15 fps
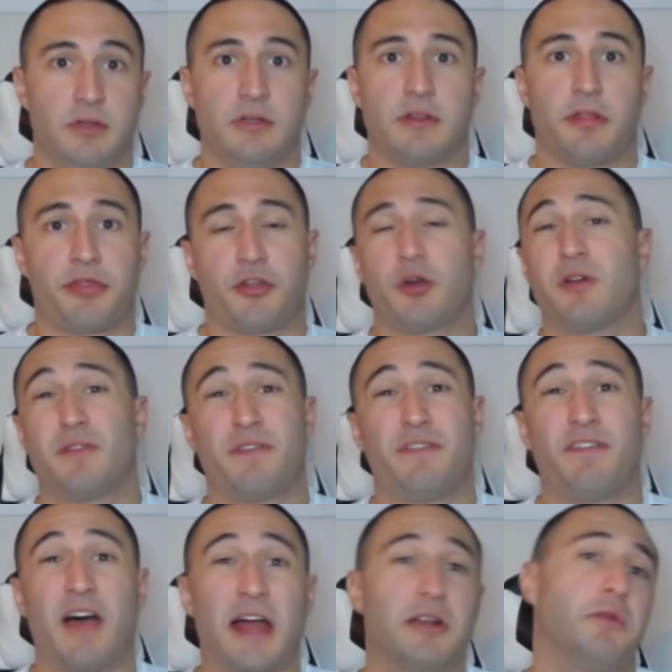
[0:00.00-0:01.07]
The third and
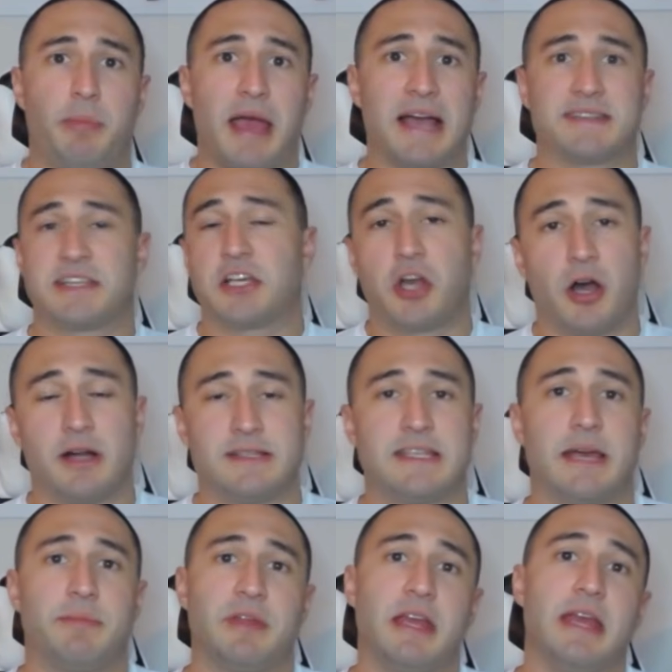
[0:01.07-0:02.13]
final passing
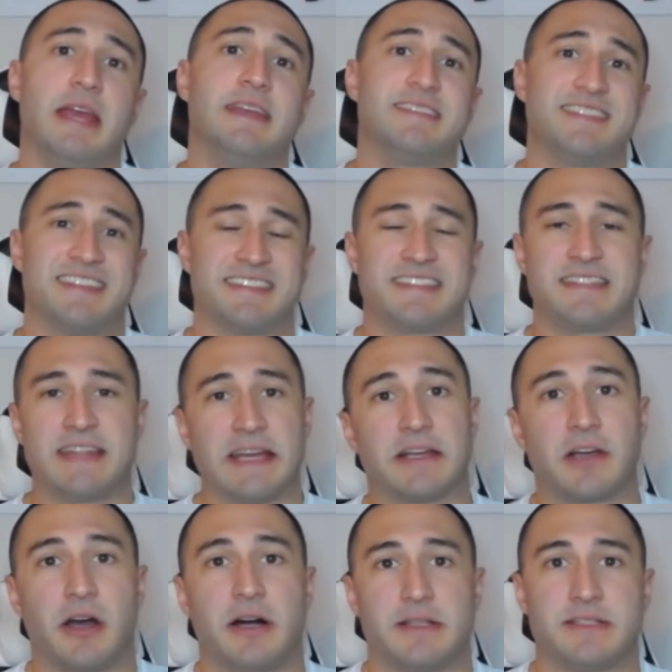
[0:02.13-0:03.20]
concept is the stick
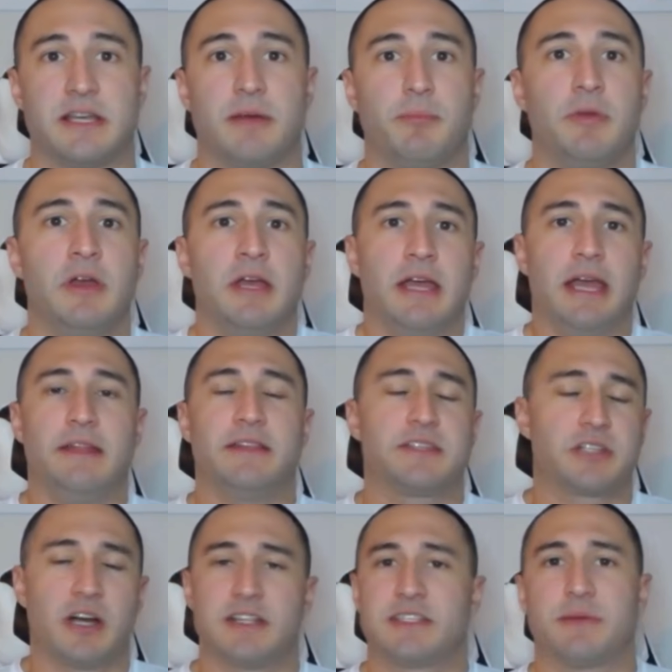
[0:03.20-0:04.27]
concept. And
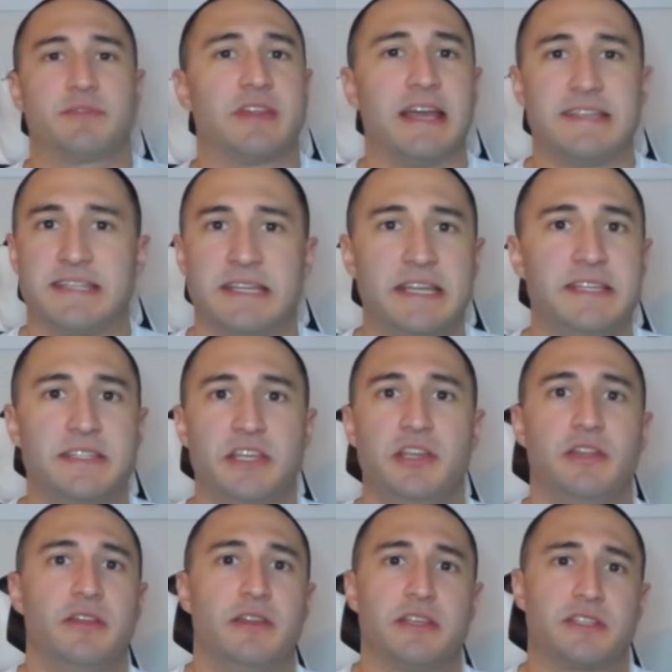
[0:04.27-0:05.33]
this concept's nice and
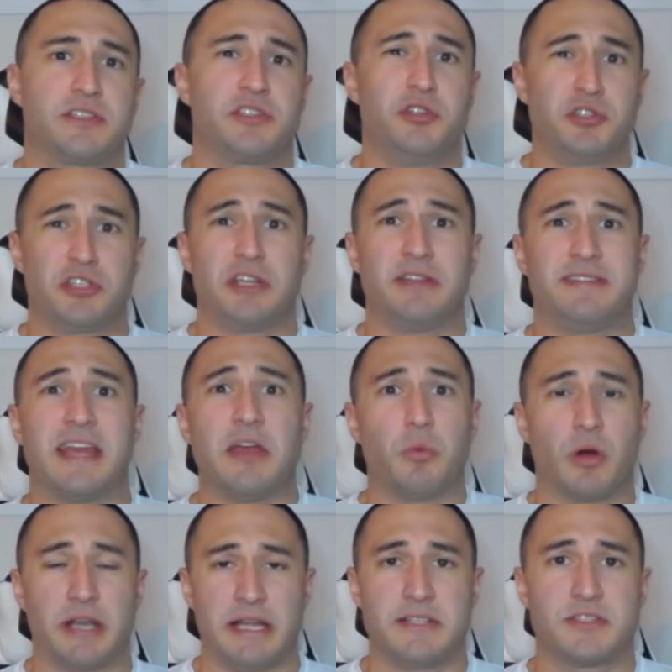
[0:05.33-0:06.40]
easy. This is usually a day
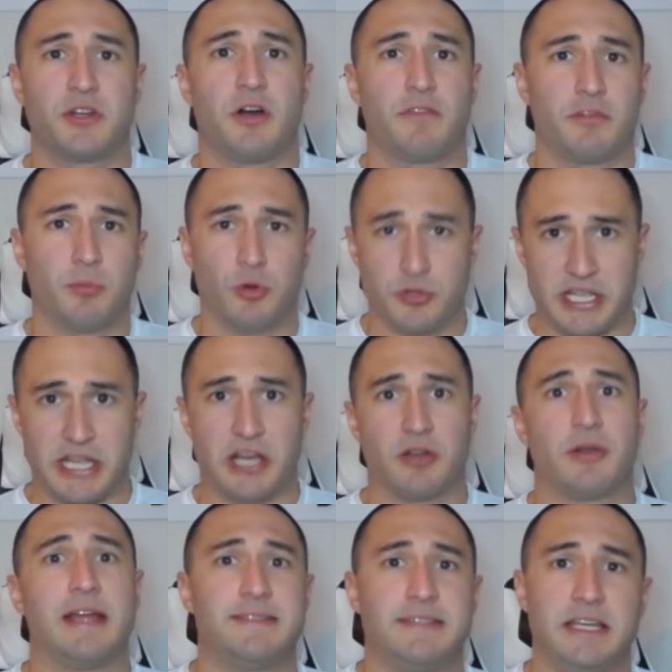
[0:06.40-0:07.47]
1 install for most air
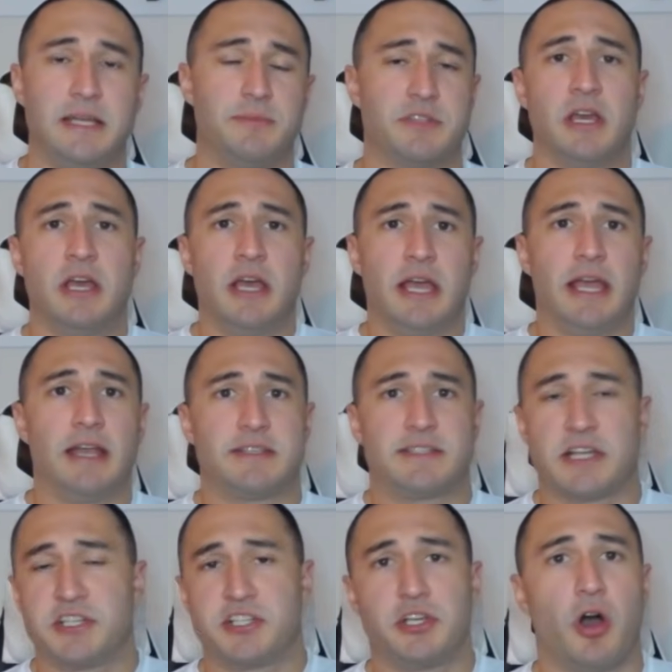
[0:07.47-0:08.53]
raid teams. And
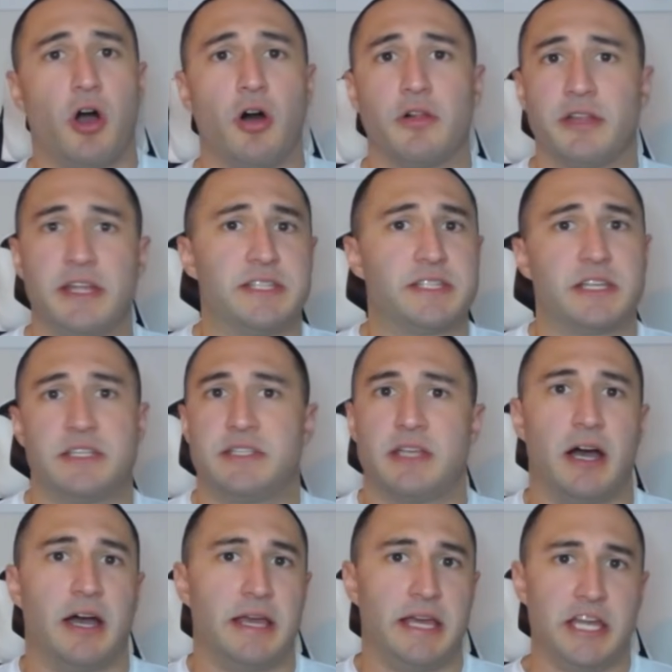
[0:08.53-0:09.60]
essentially all it is
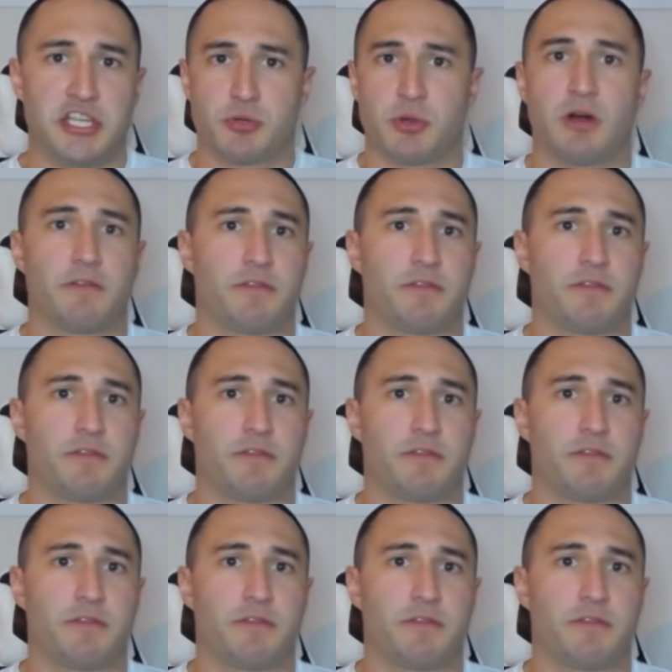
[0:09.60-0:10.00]
a hitch route